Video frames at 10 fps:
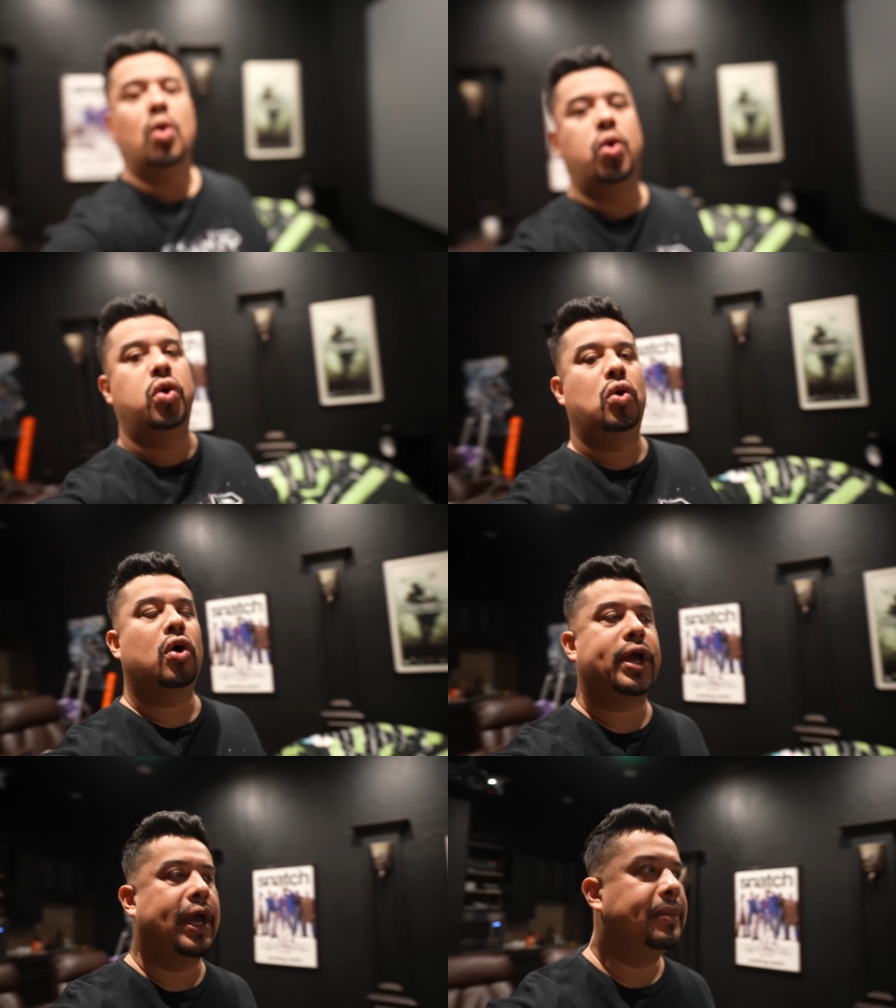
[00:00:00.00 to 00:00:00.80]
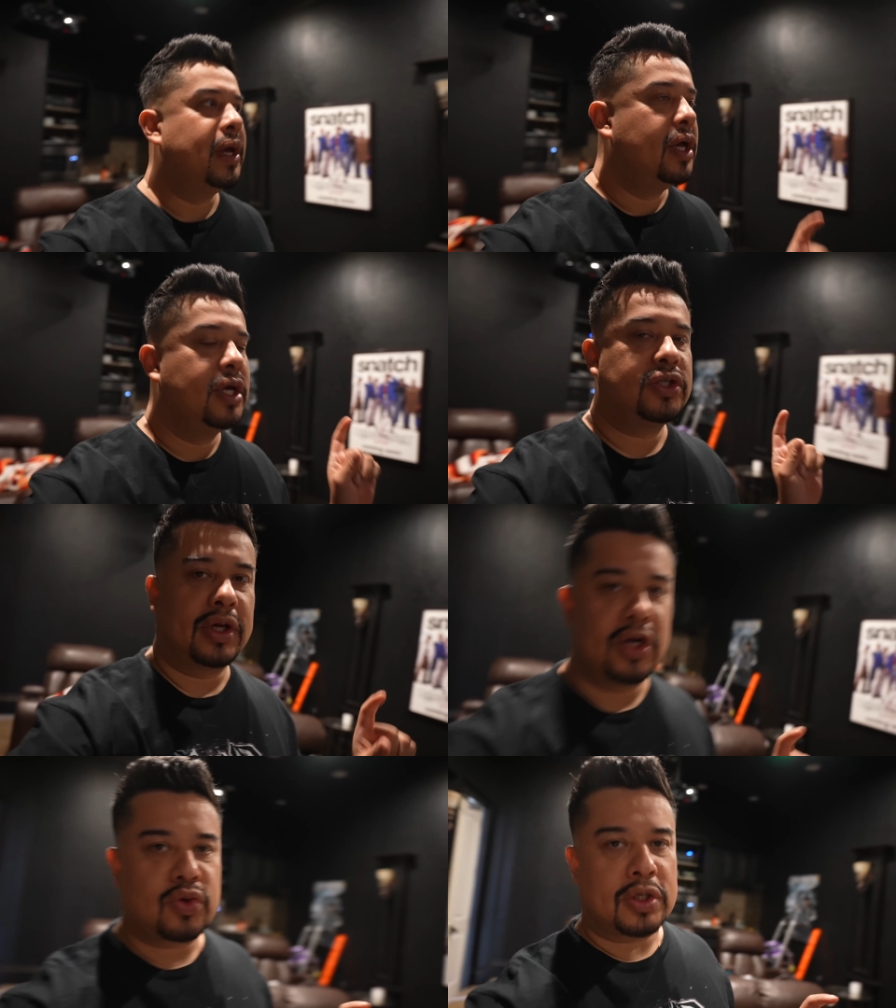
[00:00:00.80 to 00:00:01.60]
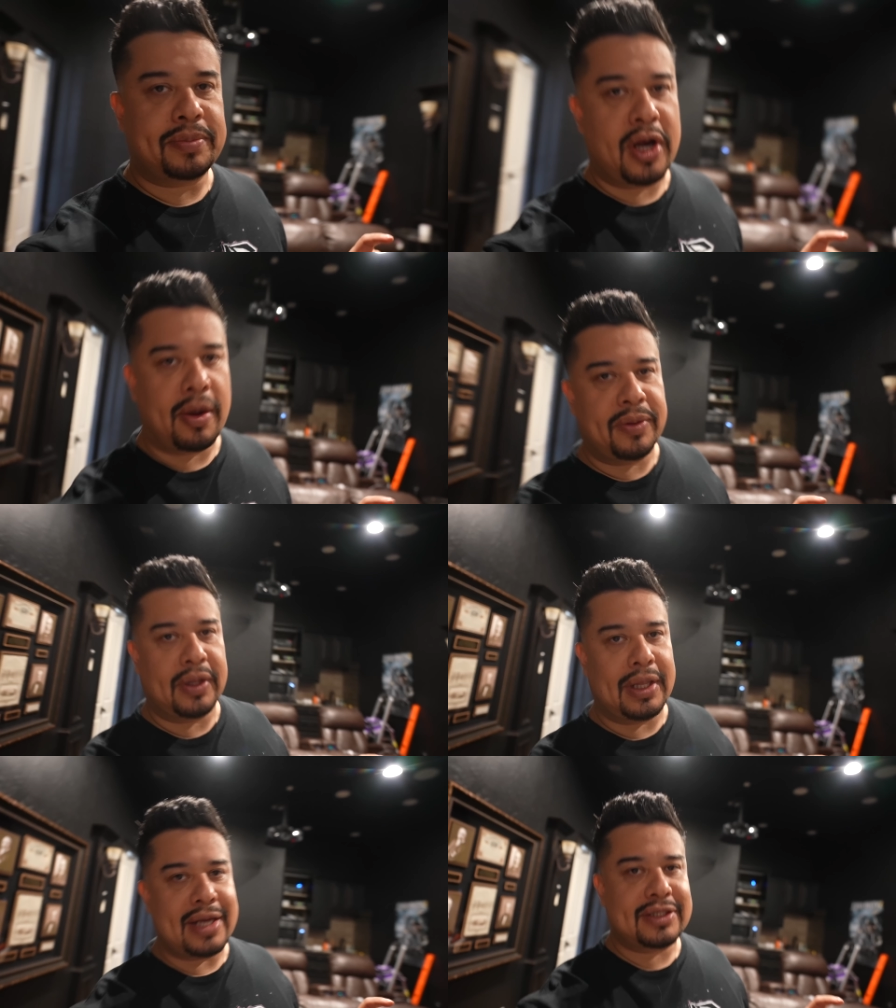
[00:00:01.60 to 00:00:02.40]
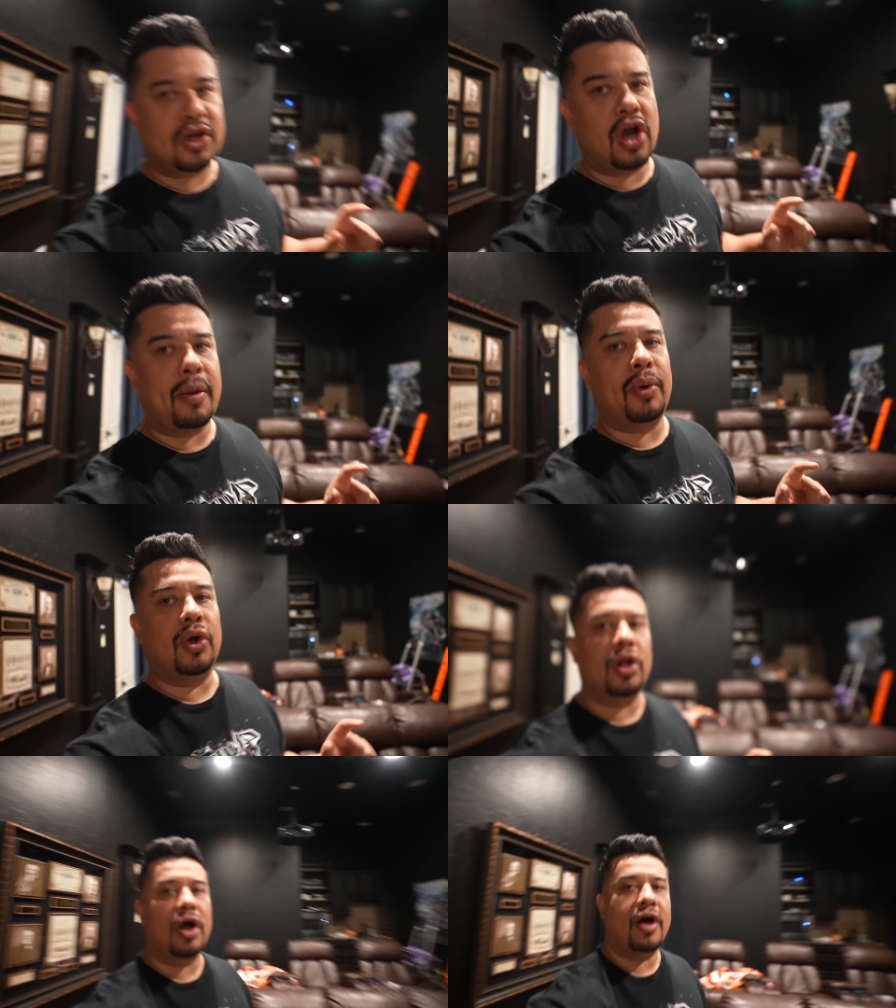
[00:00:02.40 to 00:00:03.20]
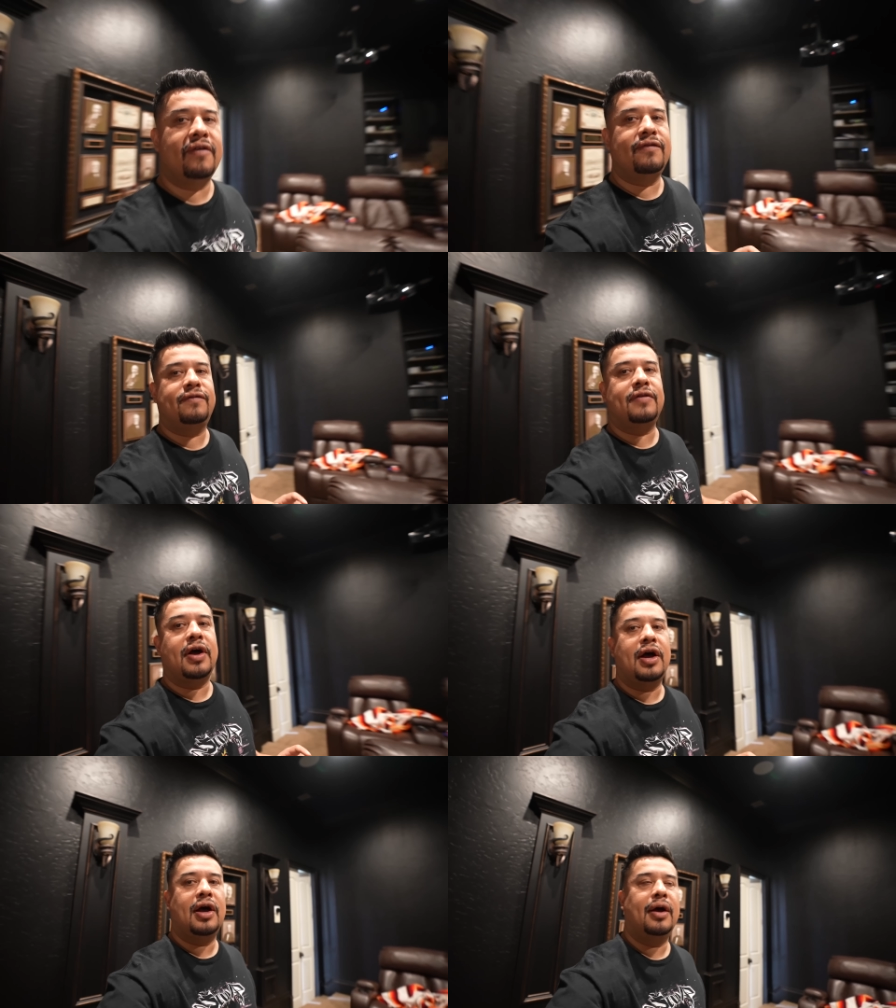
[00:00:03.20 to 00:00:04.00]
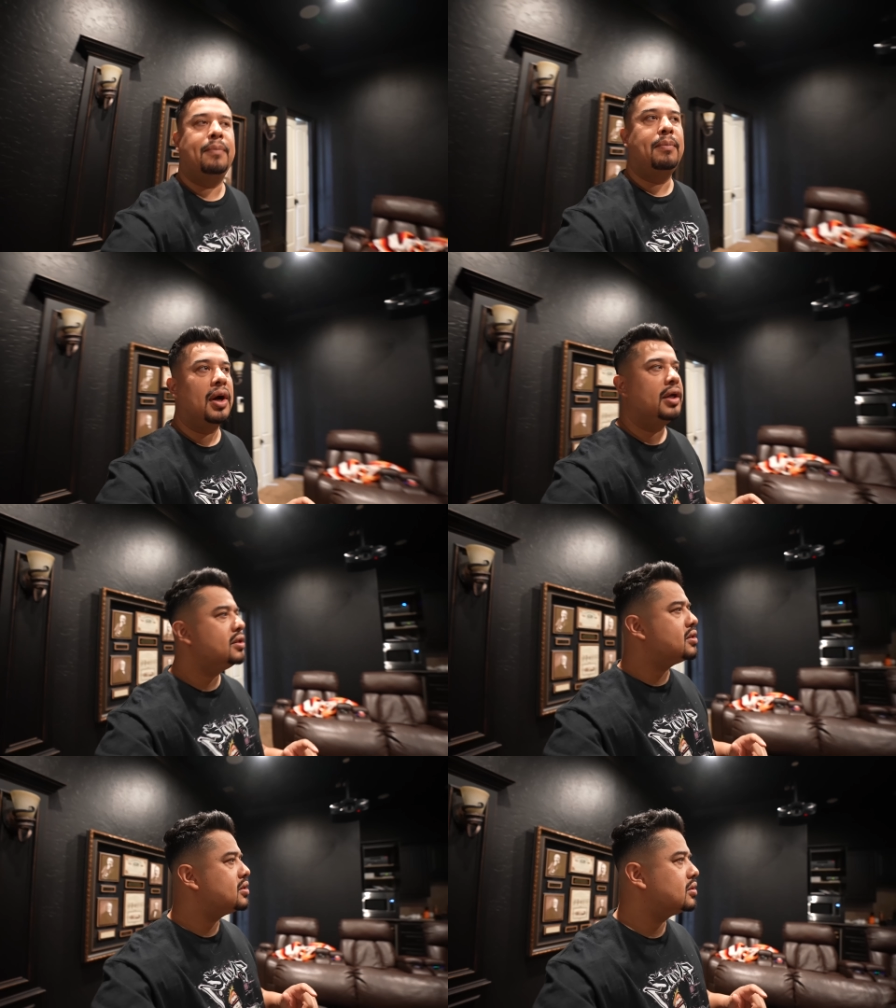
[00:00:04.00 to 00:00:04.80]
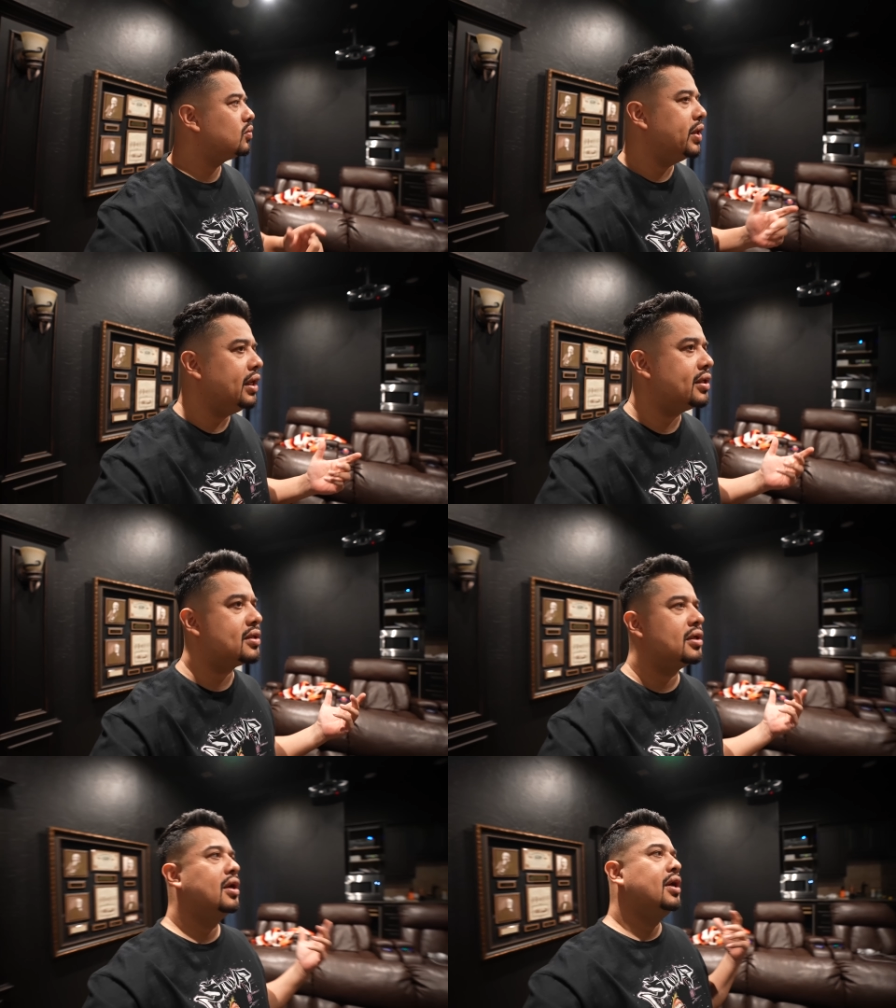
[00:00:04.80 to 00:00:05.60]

Woo, okay. So here's what's been up in the last couple of uh, months, weeks.